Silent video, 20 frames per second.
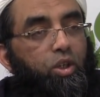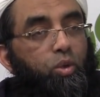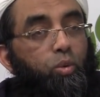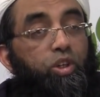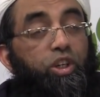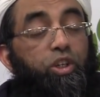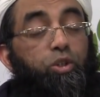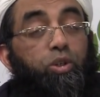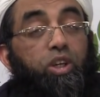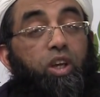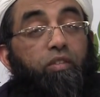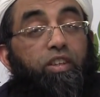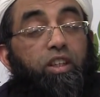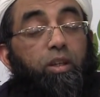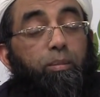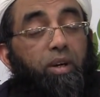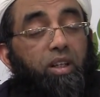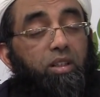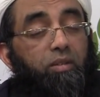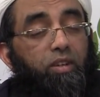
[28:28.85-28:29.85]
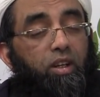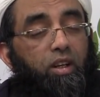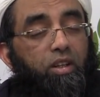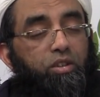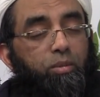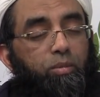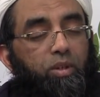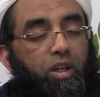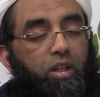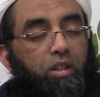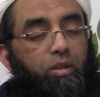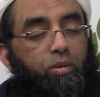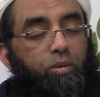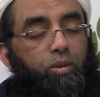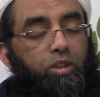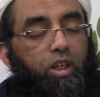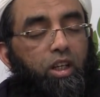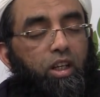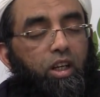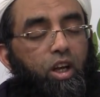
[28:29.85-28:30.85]
We need to give in the path of Allah subhanahu wa
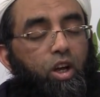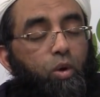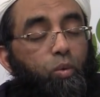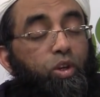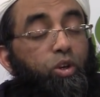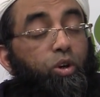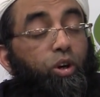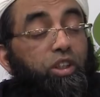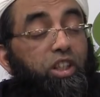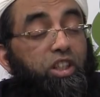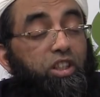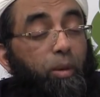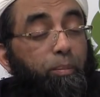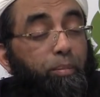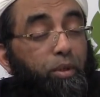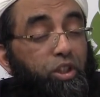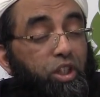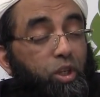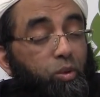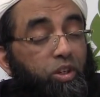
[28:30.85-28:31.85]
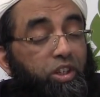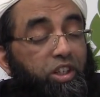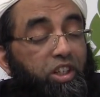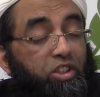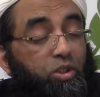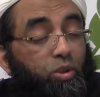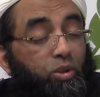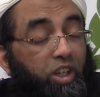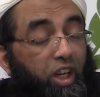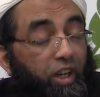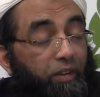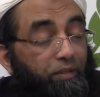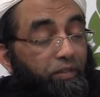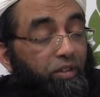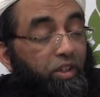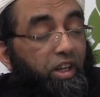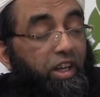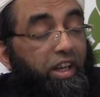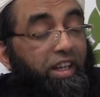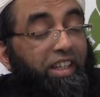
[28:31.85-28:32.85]
ta'ala. We got these opportunities to give
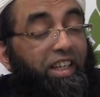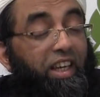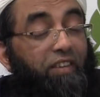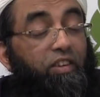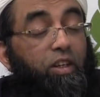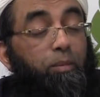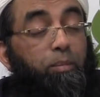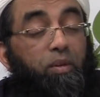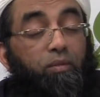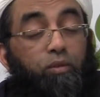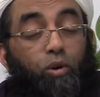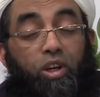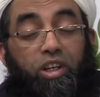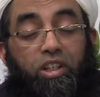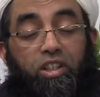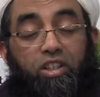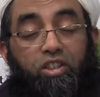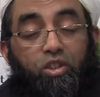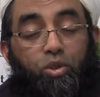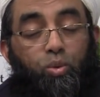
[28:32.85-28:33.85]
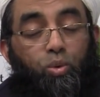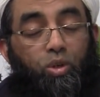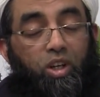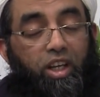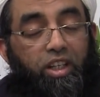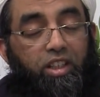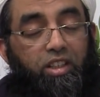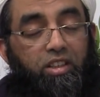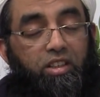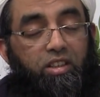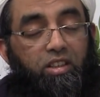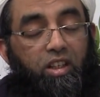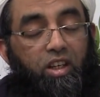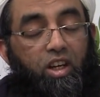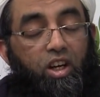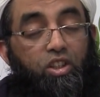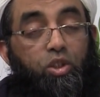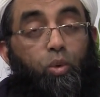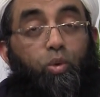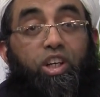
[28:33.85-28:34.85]
it before it is too late.
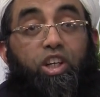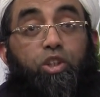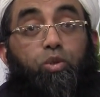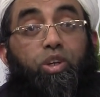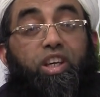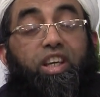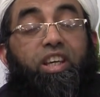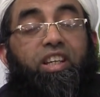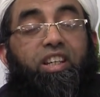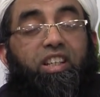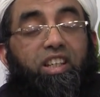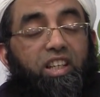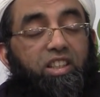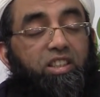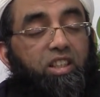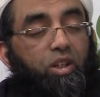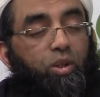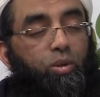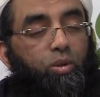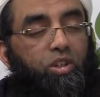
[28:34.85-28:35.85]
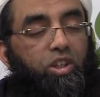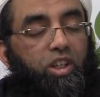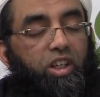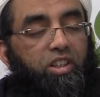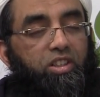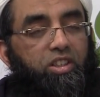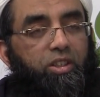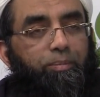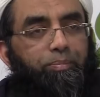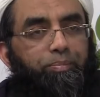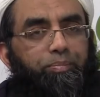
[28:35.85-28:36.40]
So we need to increase the good deeds.